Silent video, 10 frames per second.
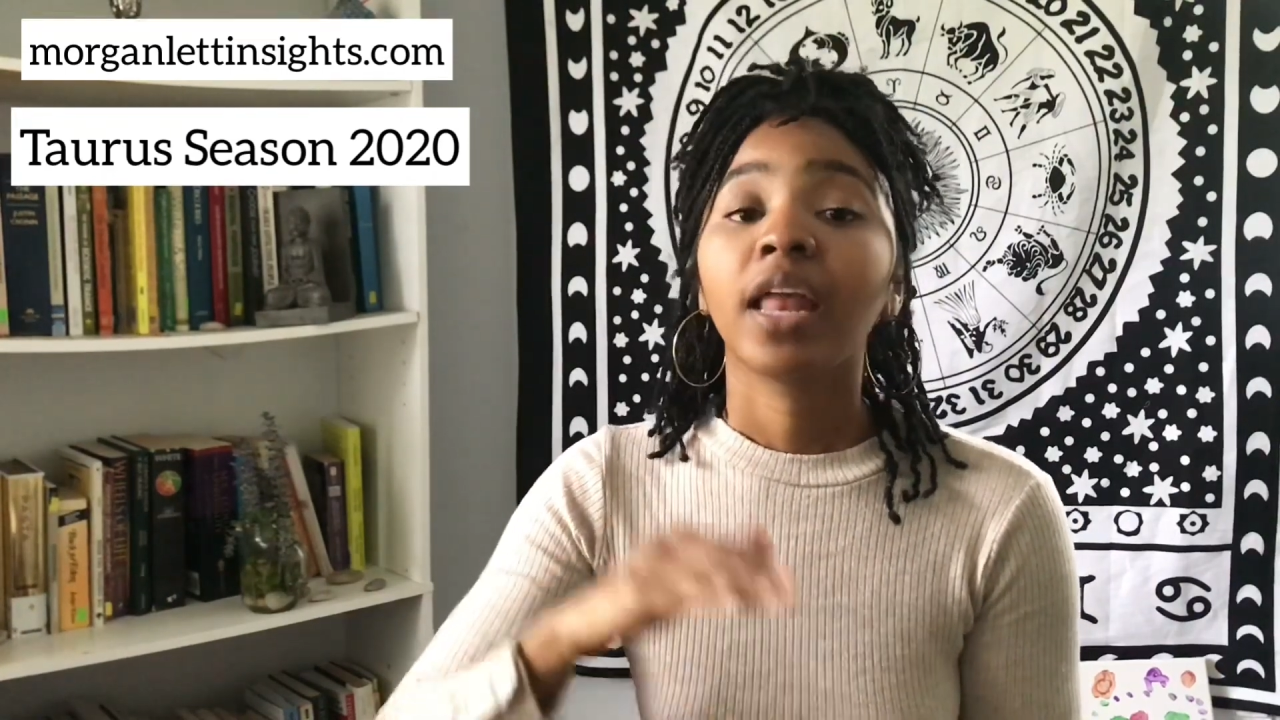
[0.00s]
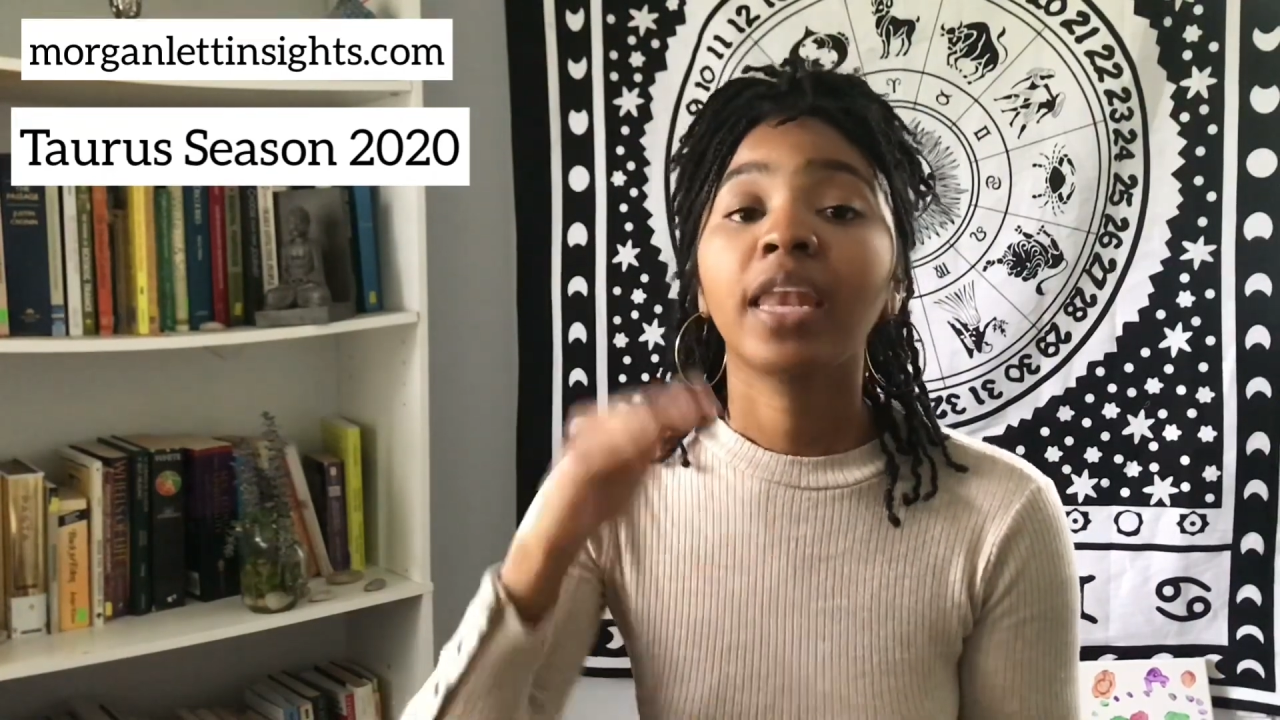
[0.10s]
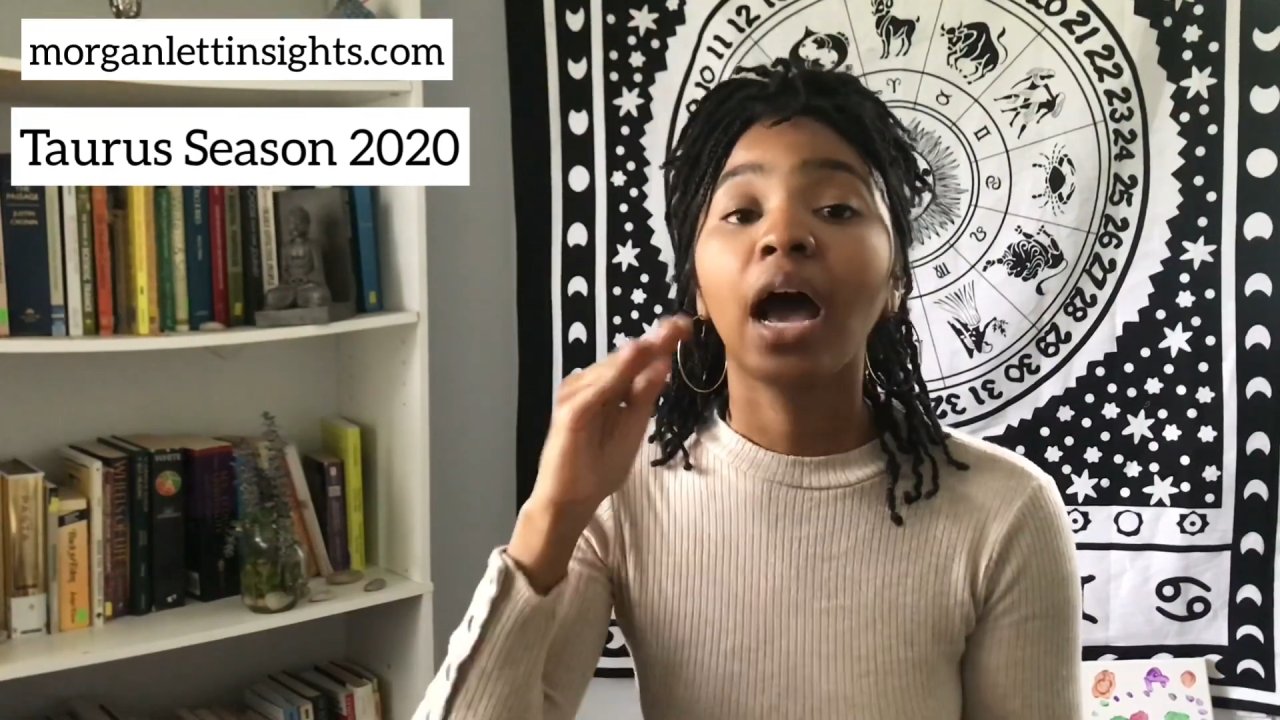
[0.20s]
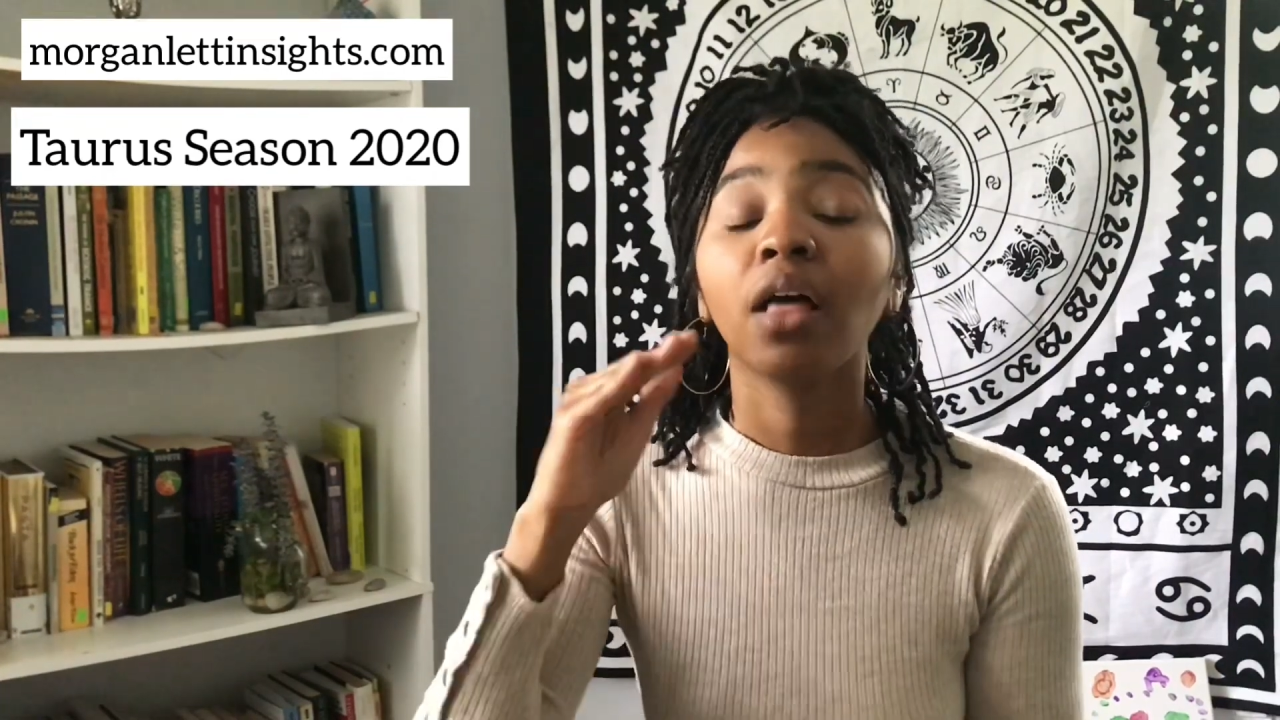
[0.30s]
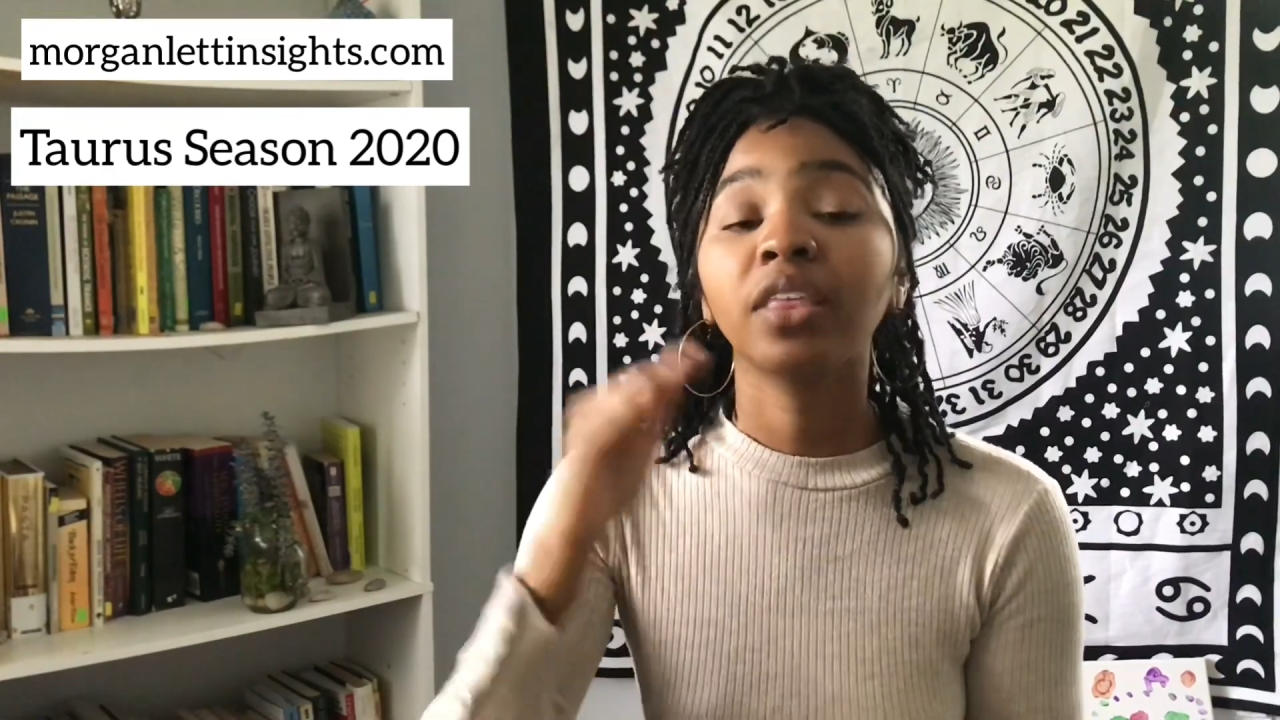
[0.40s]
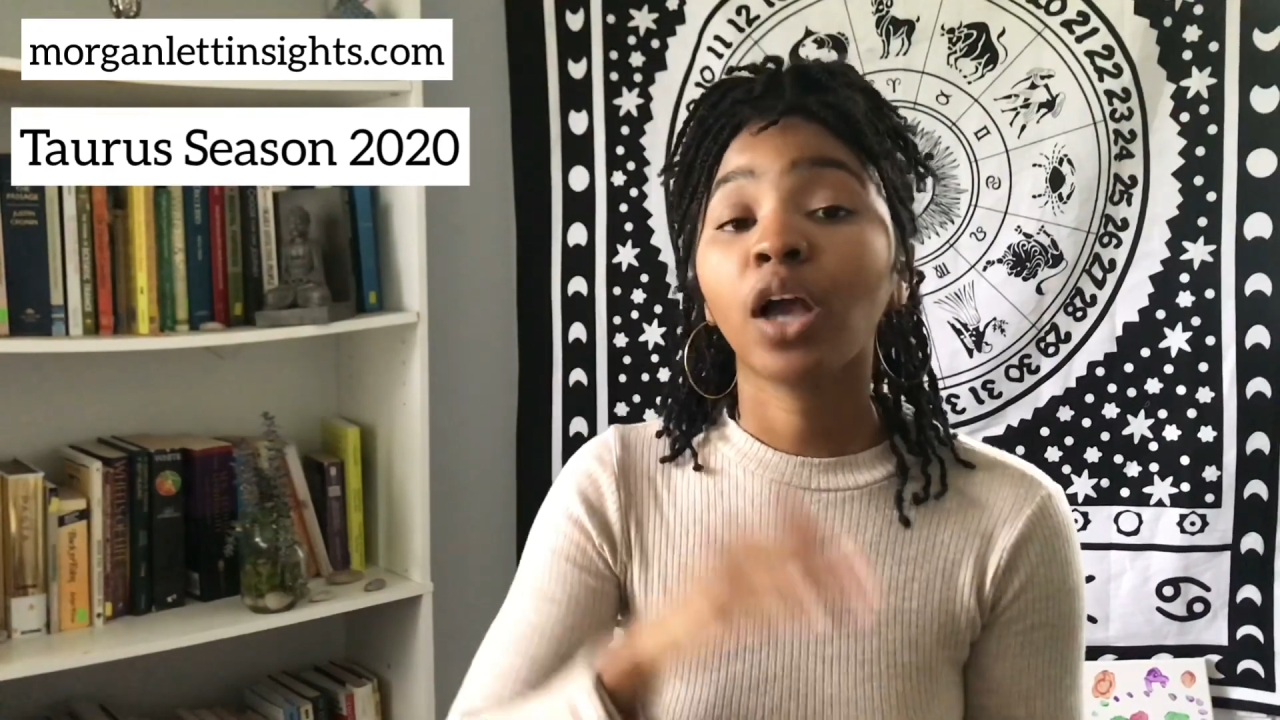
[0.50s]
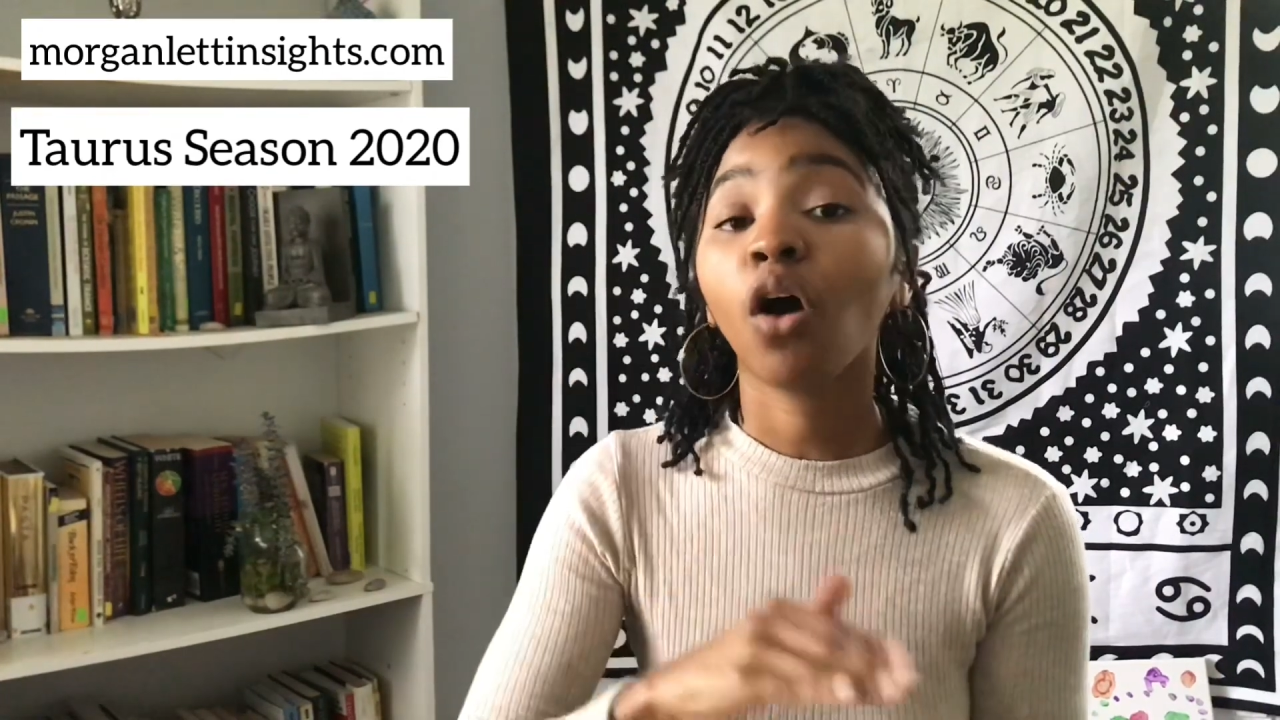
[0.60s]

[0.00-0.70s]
Now, the